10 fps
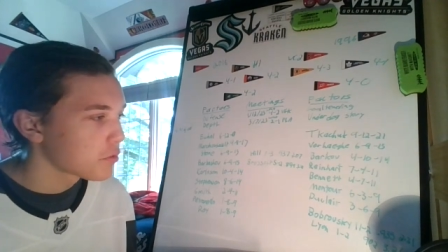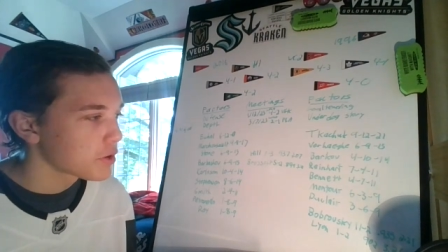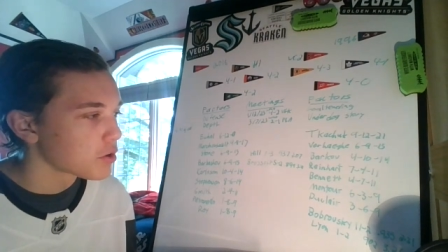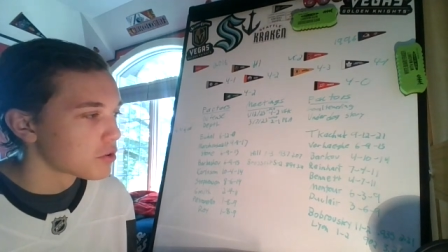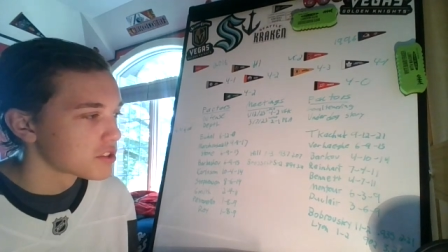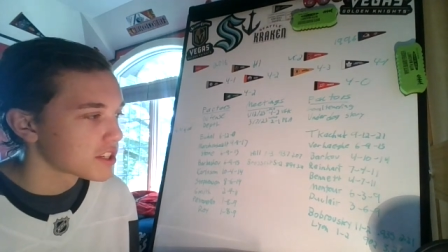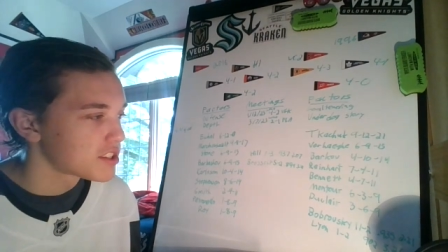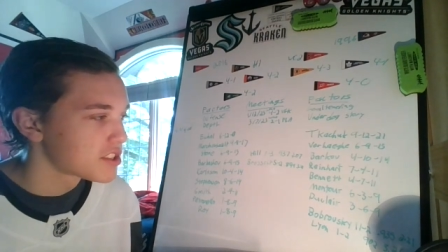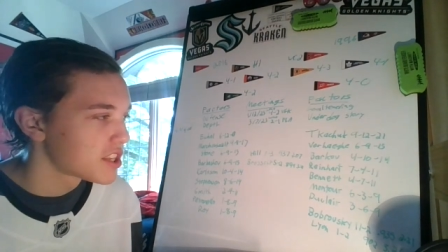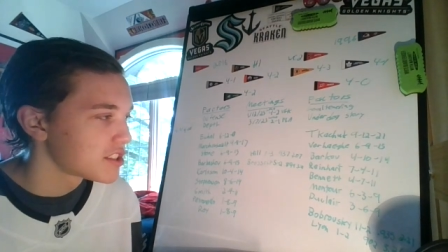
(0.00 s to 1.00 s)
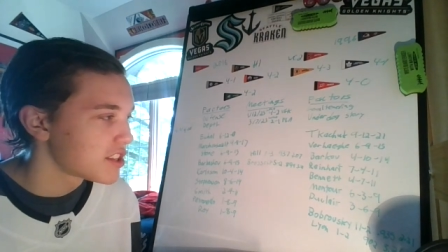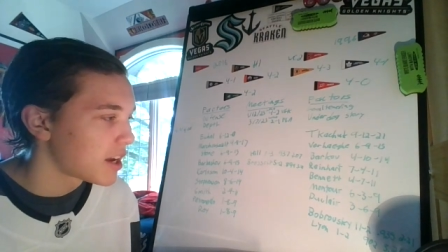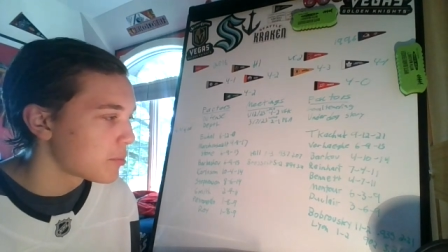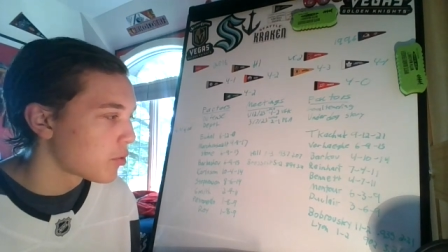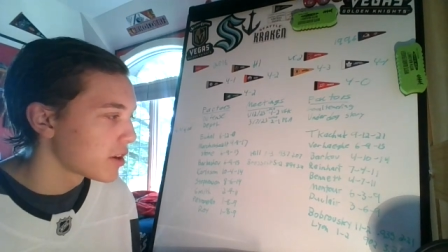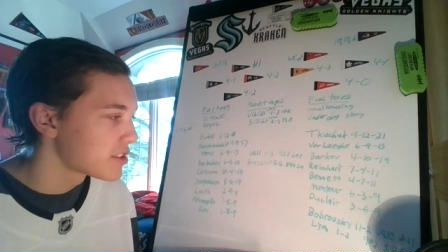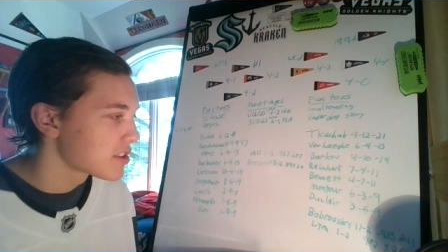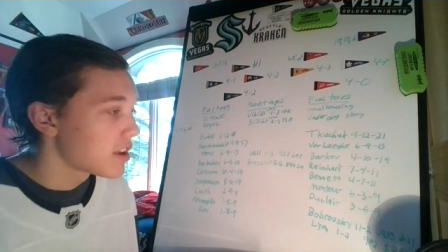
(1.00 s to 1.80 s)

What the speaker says: 3 goals, 6 assists, 9 points.